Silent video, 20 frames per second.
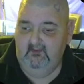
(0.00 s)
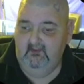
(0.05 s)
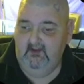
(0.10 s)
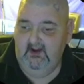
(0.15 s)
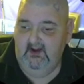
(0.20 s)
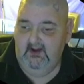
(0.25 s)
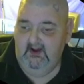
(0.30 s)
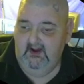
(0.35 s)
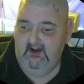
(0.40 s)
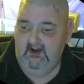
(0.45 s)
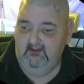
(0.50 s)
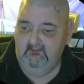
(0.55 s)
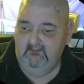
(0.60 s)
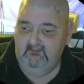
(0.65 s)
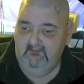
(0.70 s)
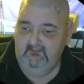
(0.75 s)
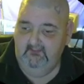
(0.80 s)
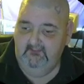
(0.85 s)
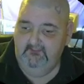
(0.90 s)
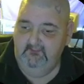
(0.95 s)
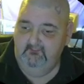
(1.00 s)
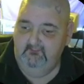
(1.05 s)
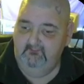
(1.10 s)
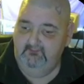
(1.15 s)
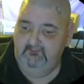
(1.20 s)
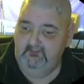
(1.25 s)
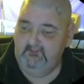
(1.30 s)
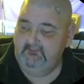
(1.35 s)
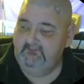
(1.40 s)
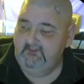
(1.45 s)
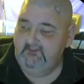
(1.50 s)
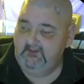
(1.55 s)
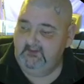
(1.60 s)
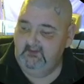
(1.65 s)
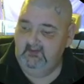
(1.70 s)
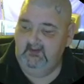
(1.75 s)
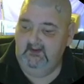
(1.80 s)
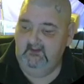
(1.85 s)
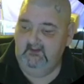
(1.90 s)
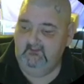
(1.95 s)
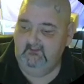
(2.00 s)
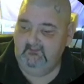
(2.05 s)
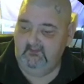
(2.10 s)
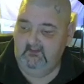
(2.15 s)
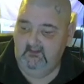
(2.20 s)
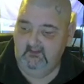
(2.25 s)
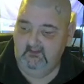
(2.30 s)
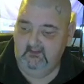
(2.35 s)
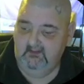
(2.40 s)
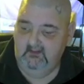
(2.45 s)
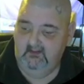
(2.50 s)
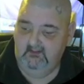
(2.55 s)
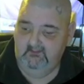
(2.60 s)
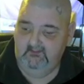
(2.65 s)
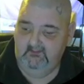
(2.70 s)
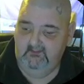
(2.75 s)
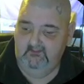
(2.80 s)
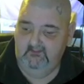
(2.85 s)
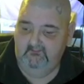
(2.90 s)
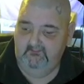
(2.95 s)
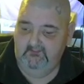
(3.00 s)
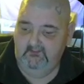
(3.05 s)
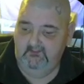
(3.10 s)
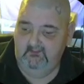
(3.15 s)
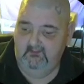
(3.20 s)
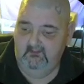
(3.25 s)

out of the 2 full chicken legs, if you